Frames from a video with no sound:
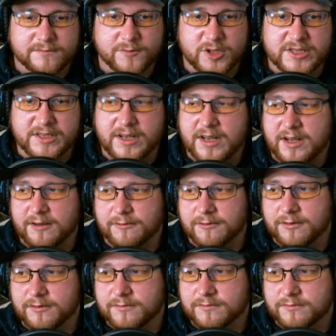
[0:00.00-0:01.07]
Once I have,
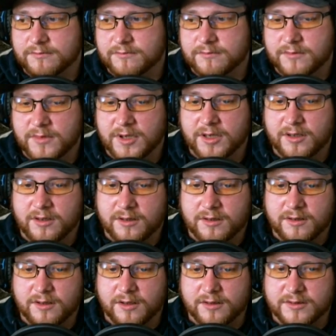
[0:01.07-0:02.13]

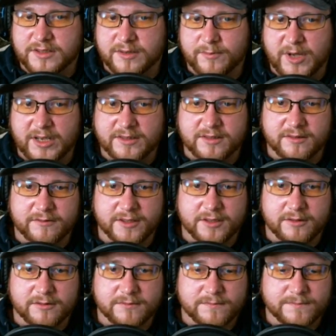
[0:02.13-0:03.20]
I'll jump back to the
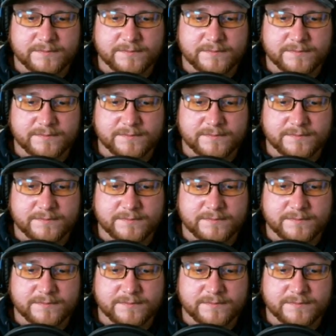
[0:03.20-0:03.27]
video.